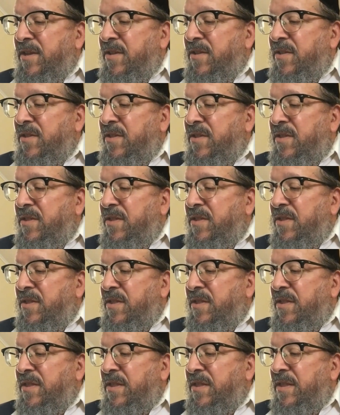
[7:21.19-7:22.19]

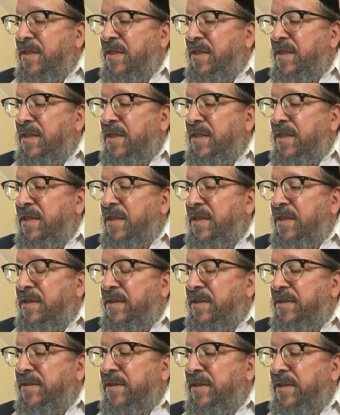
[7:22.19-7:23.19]

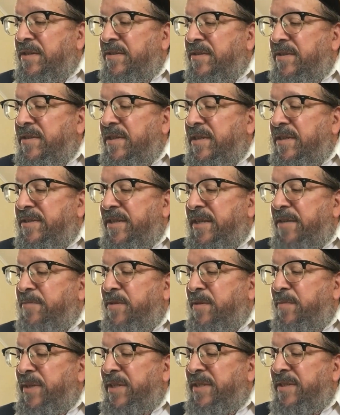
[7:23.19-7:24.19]
he, he seems
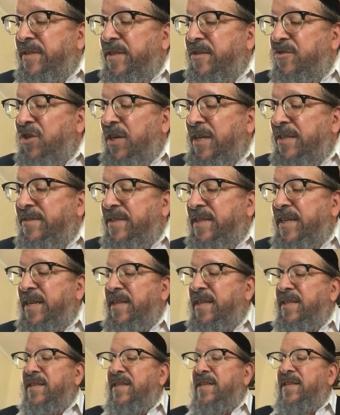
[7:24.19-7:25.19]
to be
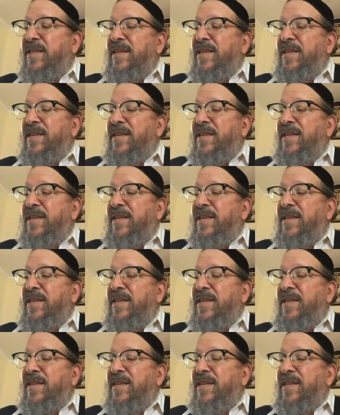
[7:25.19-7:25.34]
suggesting